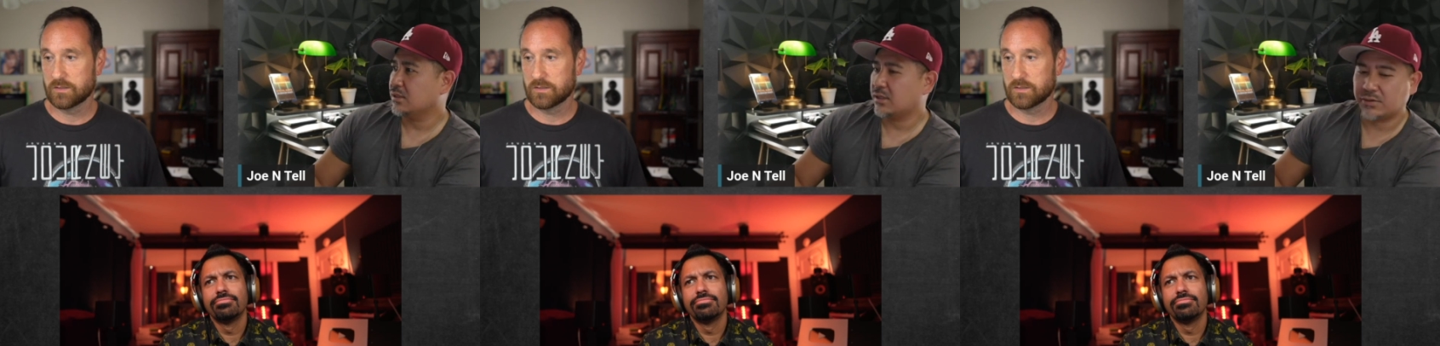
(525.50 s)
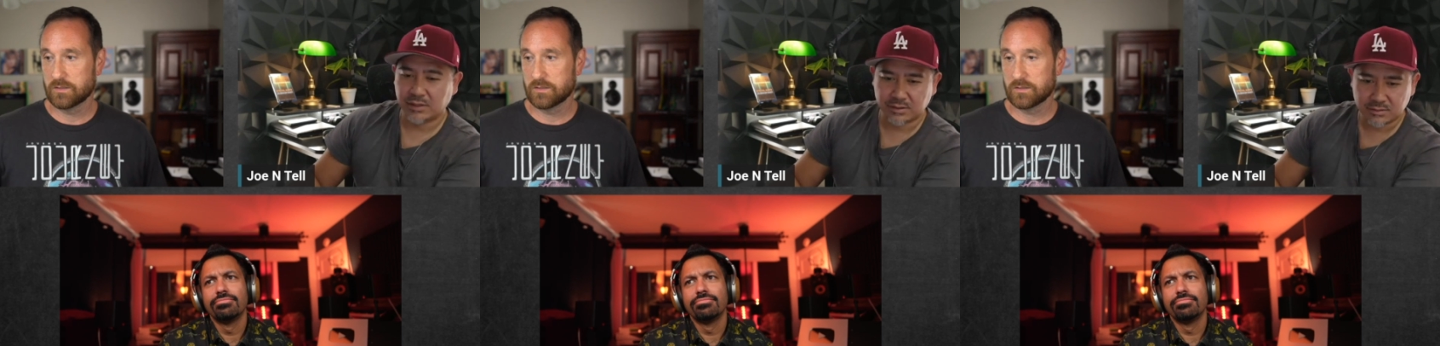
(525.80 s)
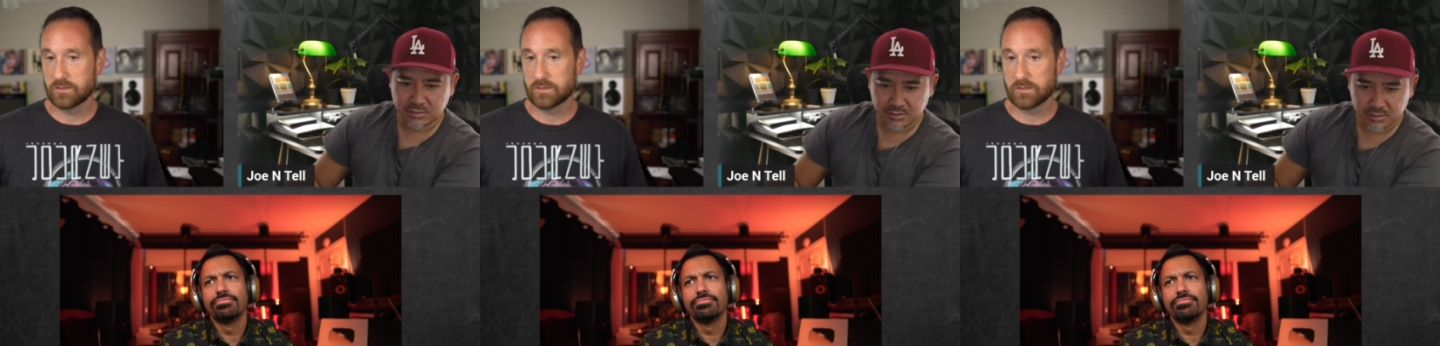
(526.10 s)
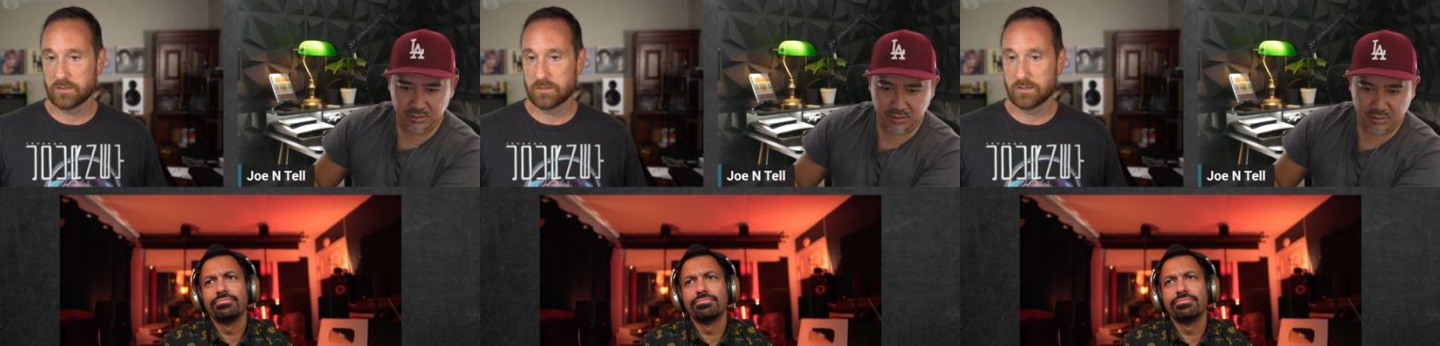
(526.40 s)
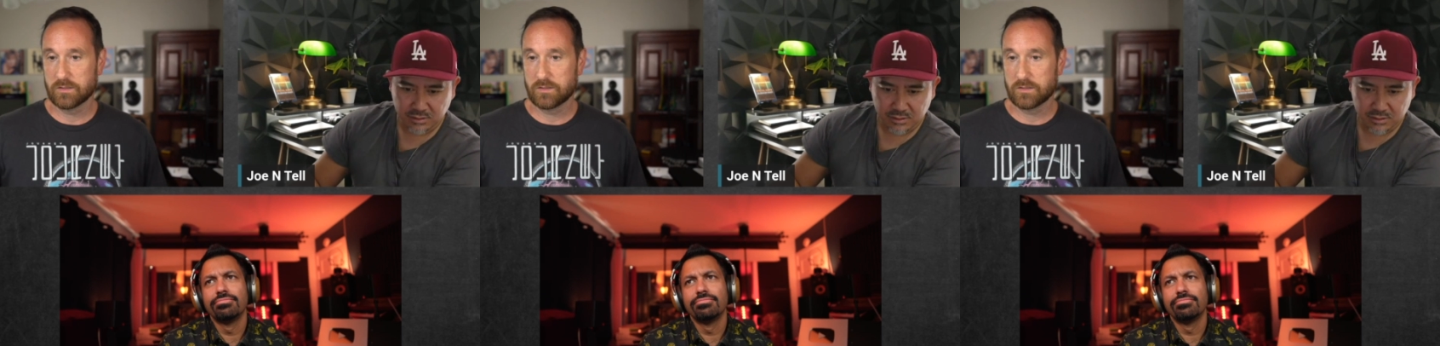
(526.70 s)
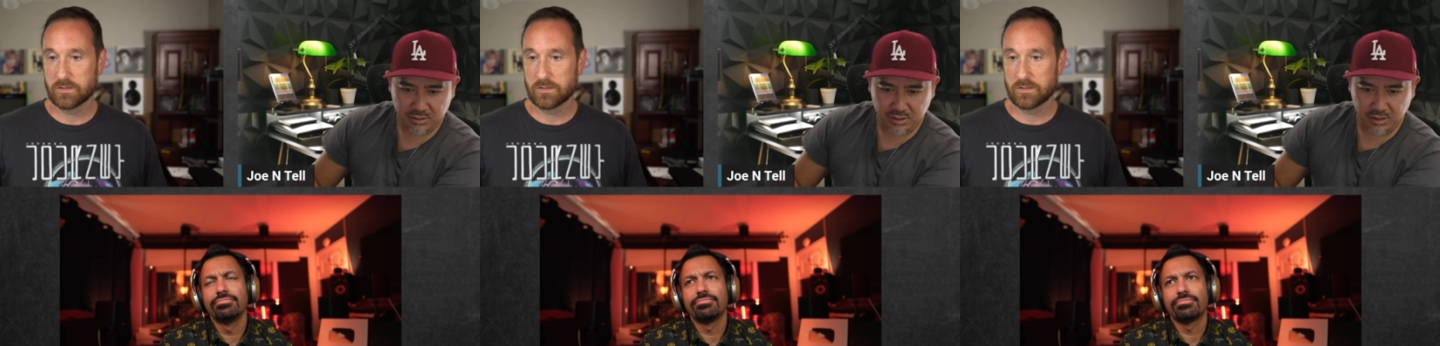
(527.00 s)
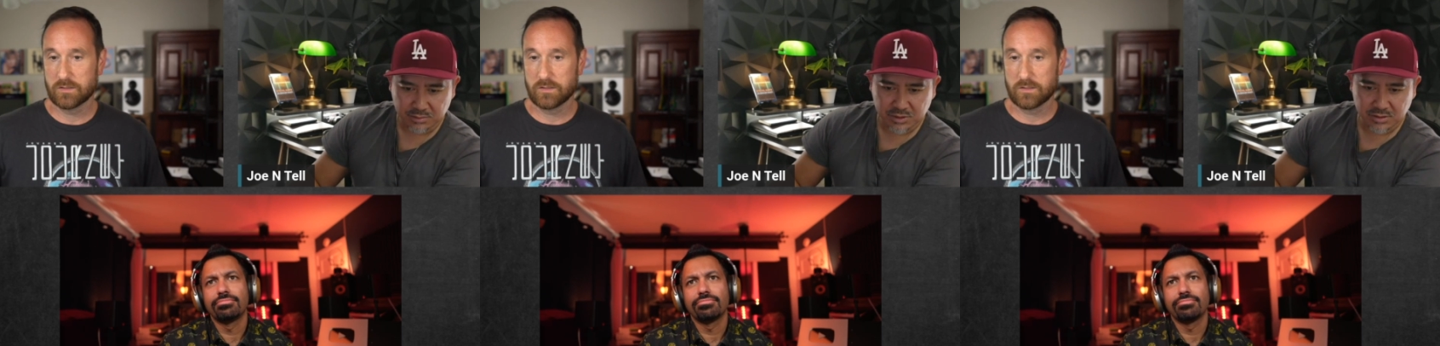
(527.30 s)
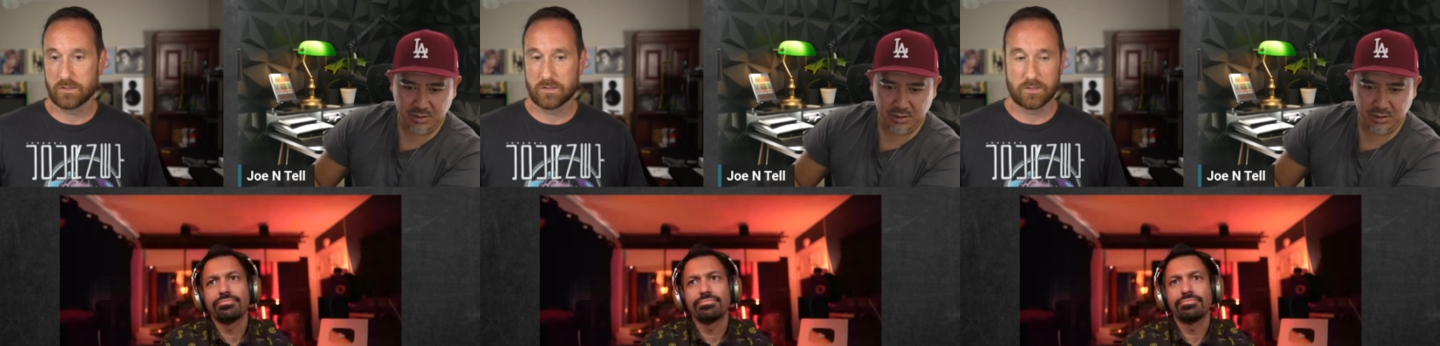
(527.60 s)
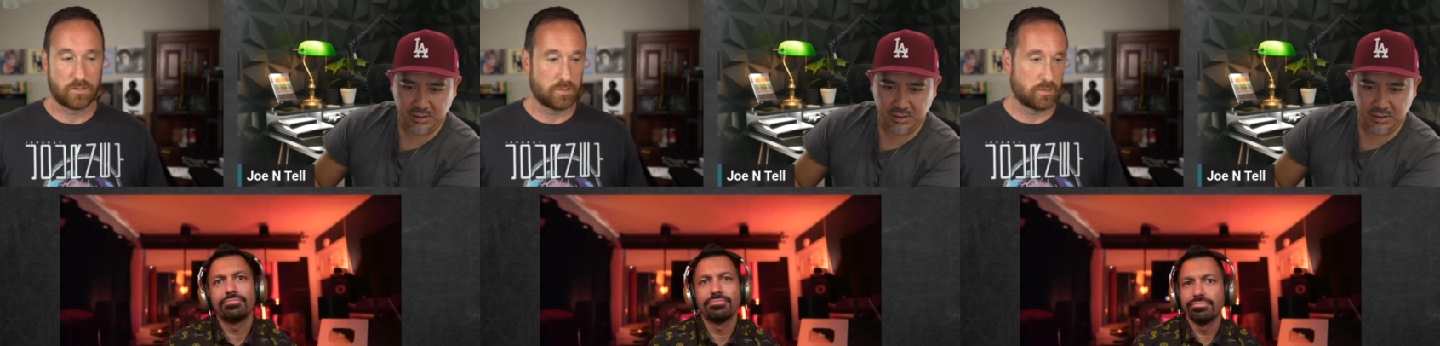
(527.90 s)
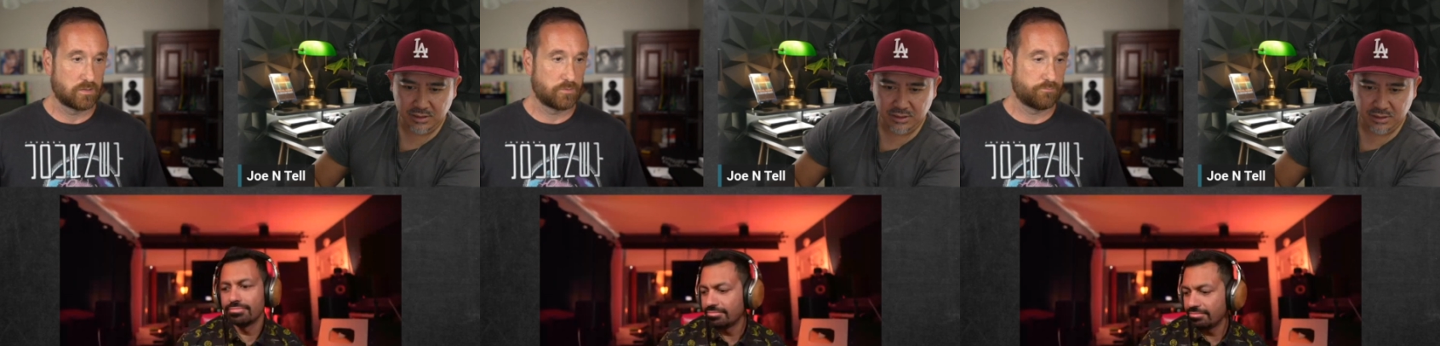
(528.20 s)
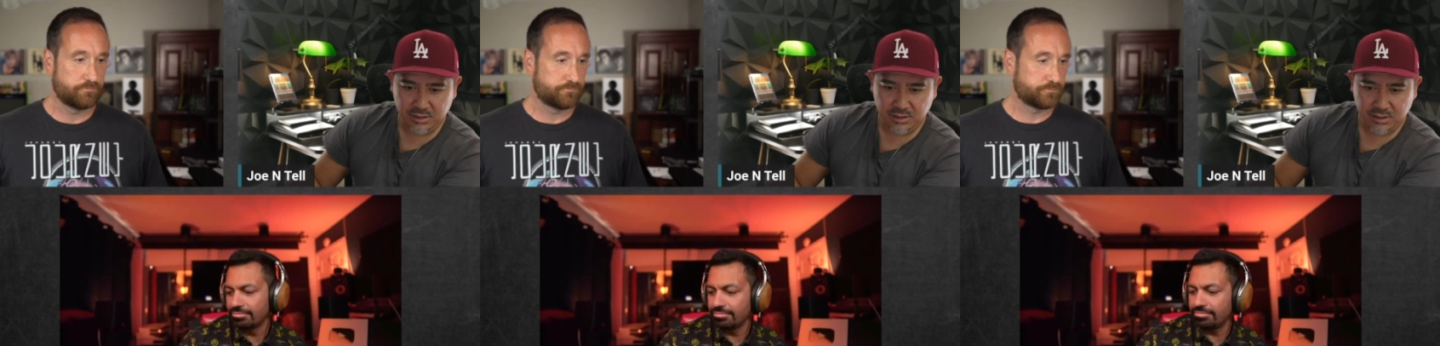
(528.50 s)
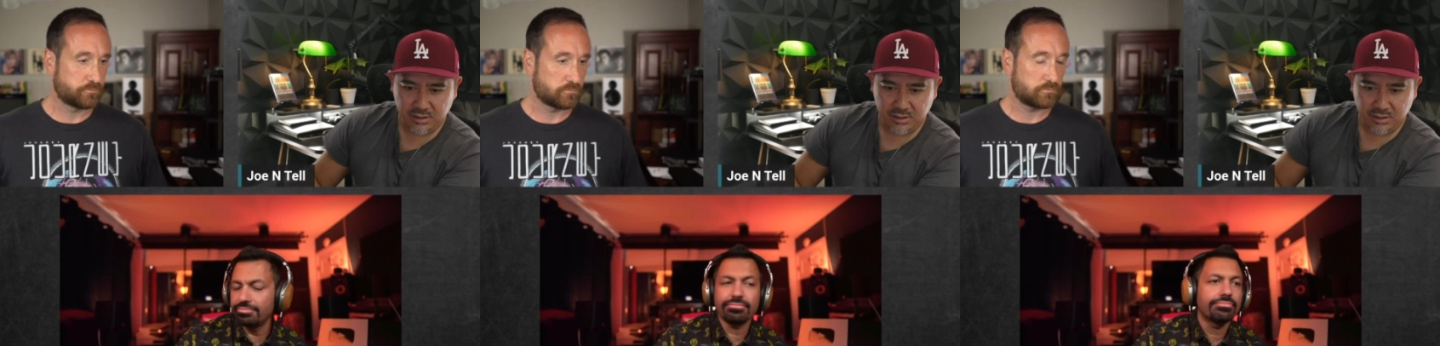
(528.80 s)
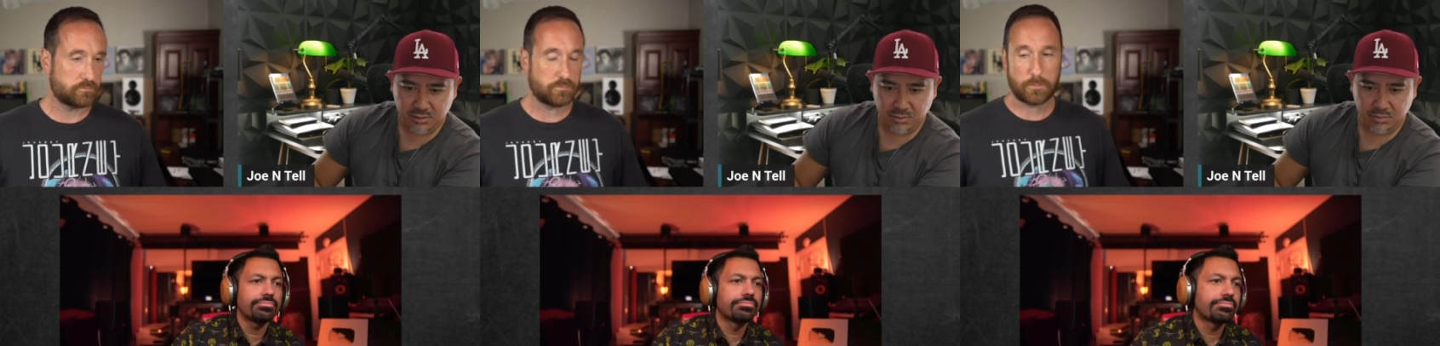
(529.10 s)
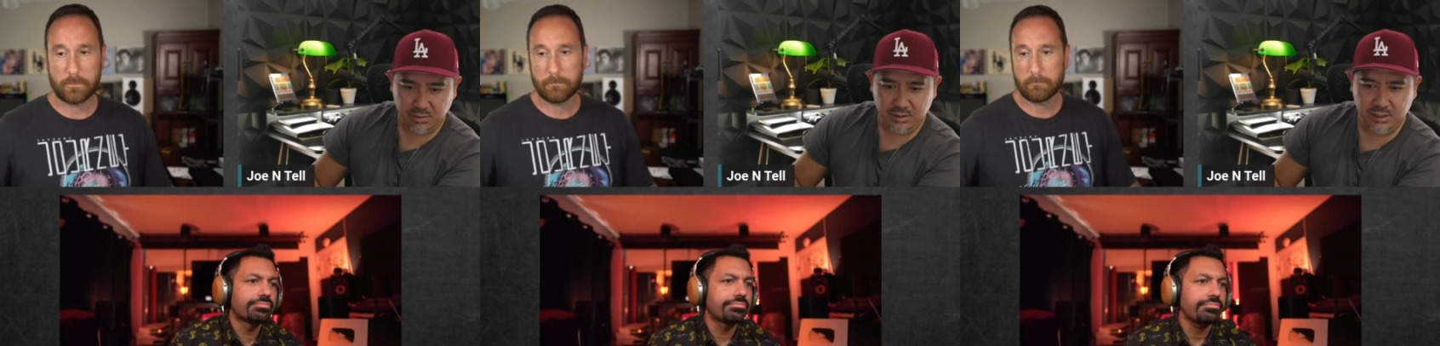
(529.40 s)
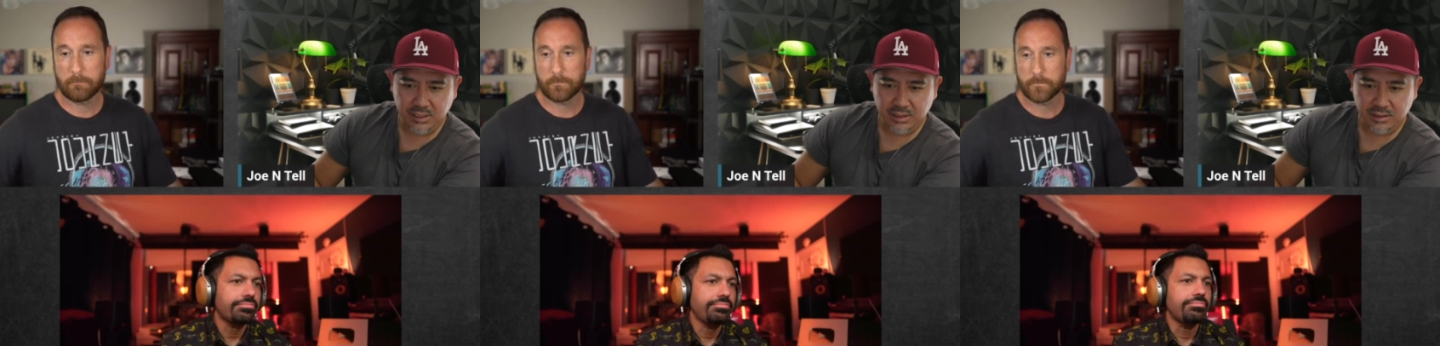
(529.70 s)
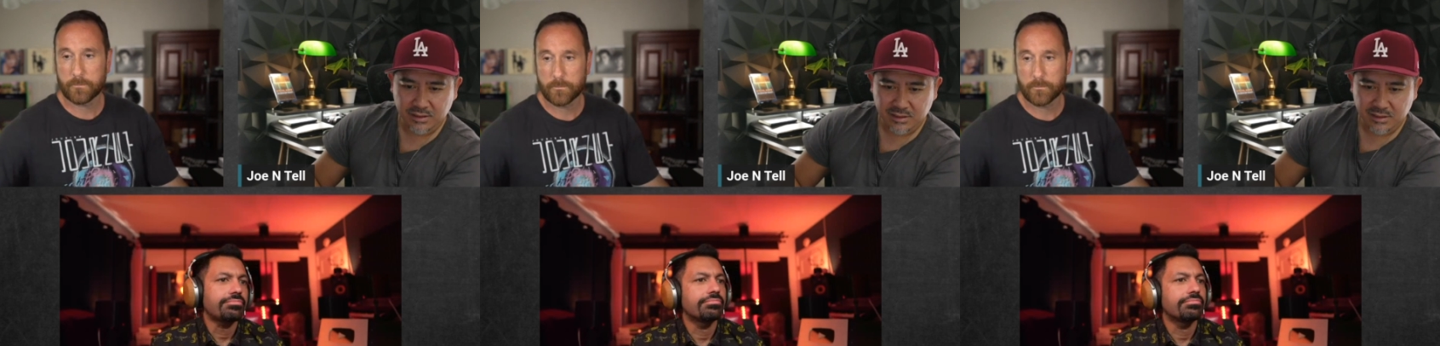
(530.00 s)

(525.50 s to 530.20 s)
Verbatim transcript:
Speaker 1: There we go. Stop screen. Present.